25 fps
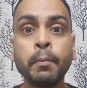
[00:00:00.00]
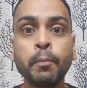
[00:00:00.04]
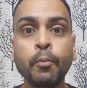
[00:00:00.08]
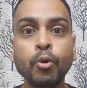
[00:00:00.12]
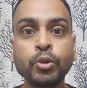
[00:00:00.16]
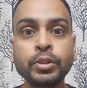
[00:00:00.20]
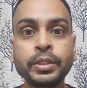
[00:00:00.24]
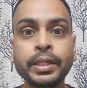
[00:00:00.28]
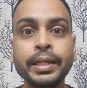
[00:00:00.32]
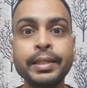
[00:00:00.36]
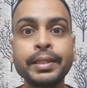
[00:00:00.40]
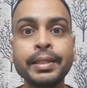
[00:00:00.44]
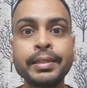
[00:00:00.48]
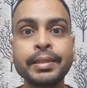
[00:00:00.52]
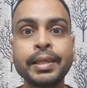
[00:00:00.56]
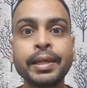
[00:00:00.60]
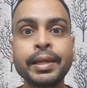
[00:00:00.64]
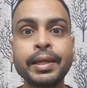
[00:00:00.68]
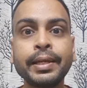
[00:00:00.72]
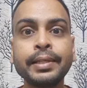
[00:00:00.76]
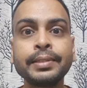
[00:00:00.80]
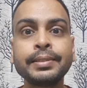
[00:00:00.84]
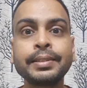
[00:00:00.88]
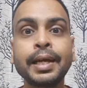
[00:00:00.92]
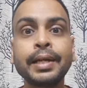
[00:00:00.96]
Mostly the
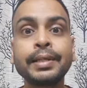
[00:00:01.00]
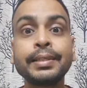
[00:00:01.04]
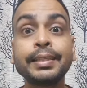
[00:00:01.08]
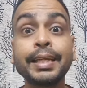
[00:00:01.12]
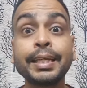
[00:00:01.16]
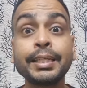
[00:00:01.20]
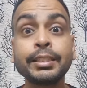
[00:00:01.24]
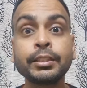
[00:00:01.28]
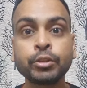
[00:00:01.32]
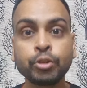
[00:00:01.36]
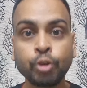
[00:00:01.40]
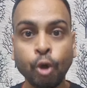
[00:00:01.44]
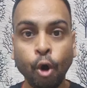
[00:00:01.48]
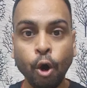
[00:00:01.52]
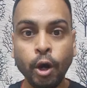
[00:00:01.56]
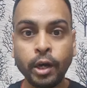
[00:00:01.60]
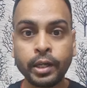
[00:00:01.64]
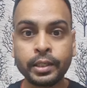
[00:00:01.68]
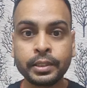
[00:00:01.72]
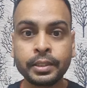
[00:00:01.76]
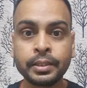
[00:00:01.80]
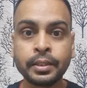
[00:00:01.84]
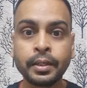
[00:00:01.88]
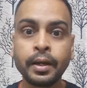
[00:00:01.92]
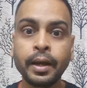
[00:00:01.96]
thing is that these
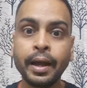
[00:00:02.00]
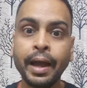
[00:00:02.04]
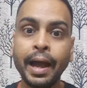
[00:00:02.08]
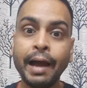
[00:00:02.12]
thoughts